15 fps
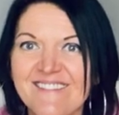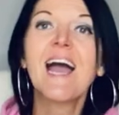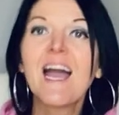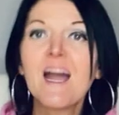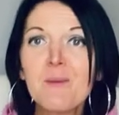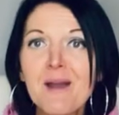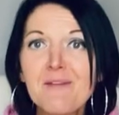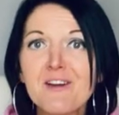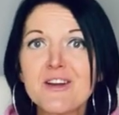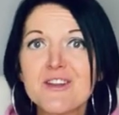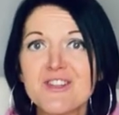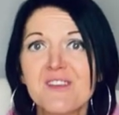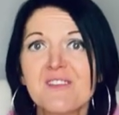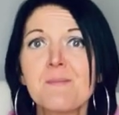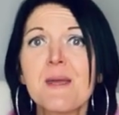However,
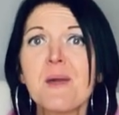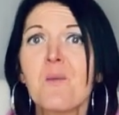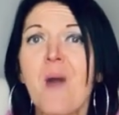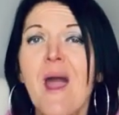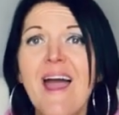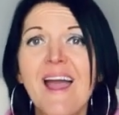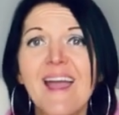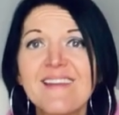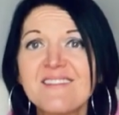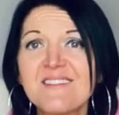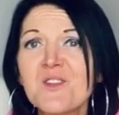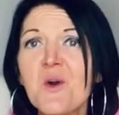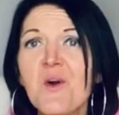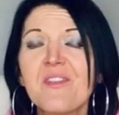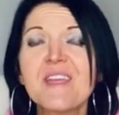just be aware it's
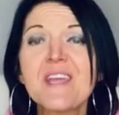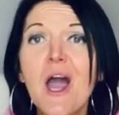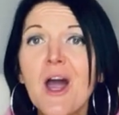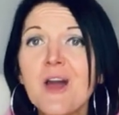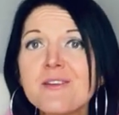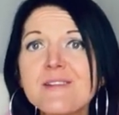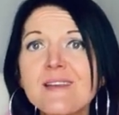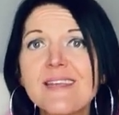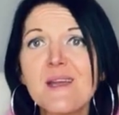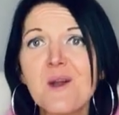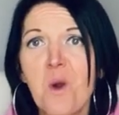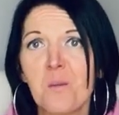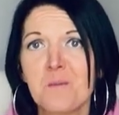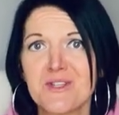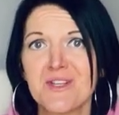not the only
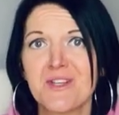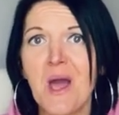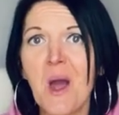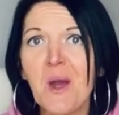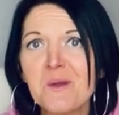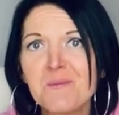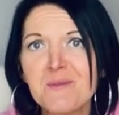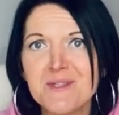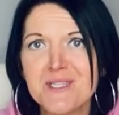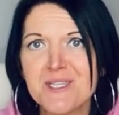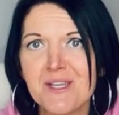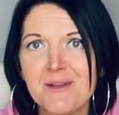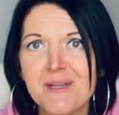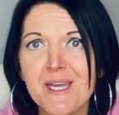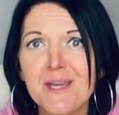option open to
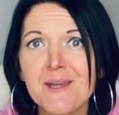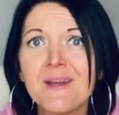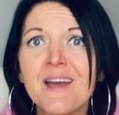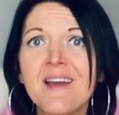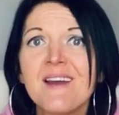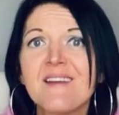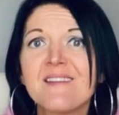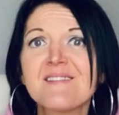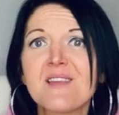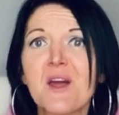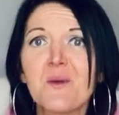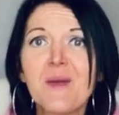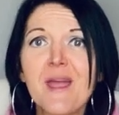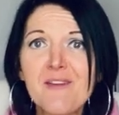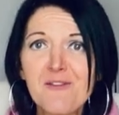you.
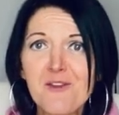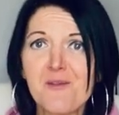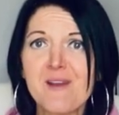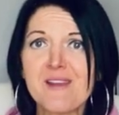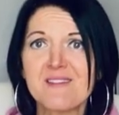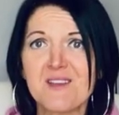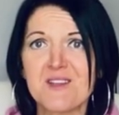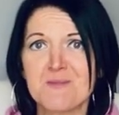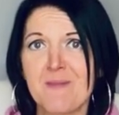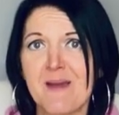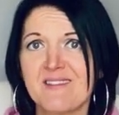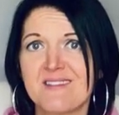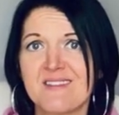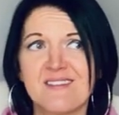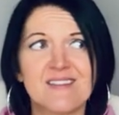So if a
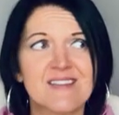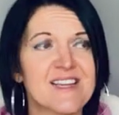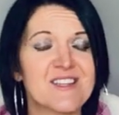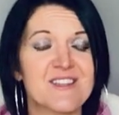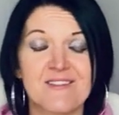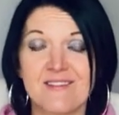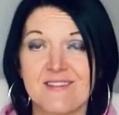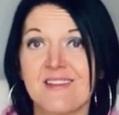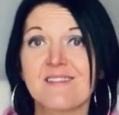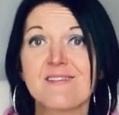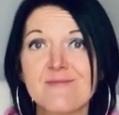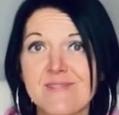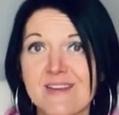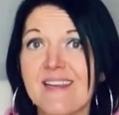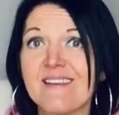research-based dissertation
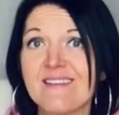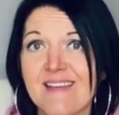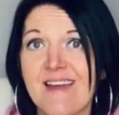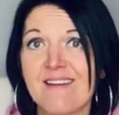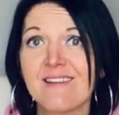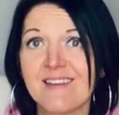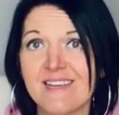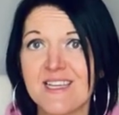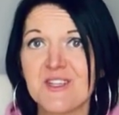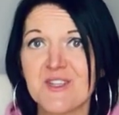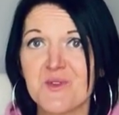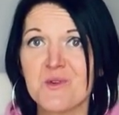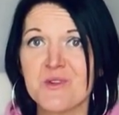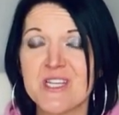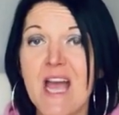doesn't really sound like it's
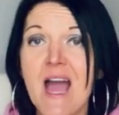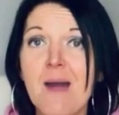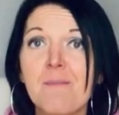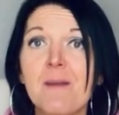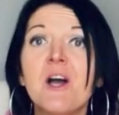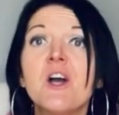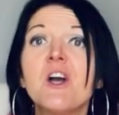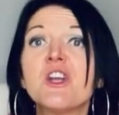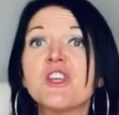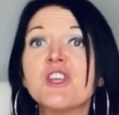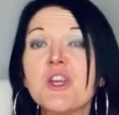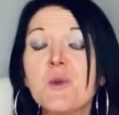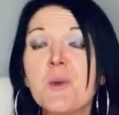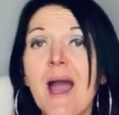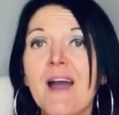your jam,
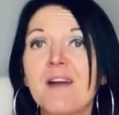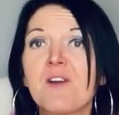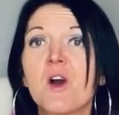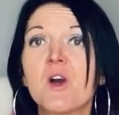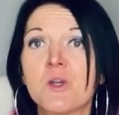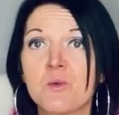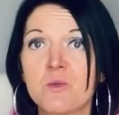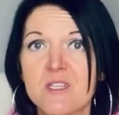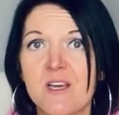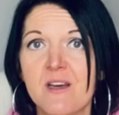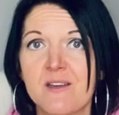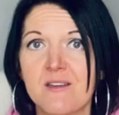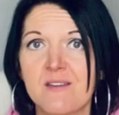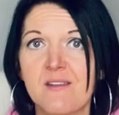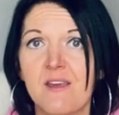you have an
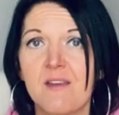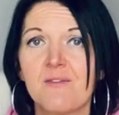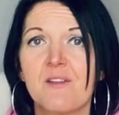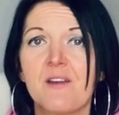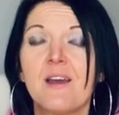alternative.